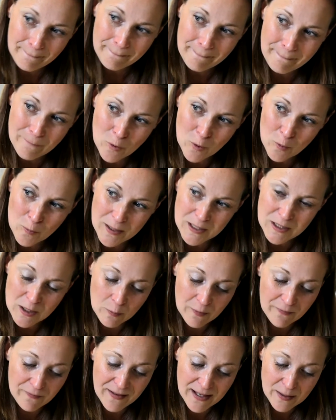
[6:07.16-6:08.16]
What are we doing? We
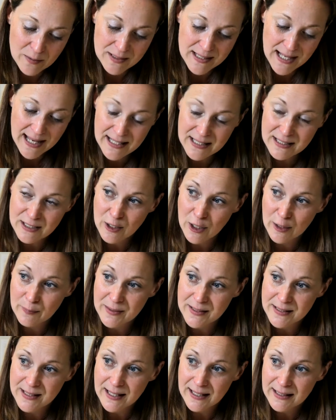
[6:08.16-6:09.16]
found 10 times
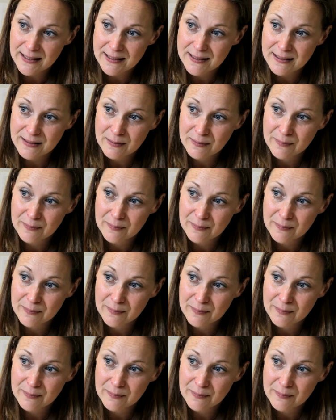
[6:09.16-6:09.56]
6.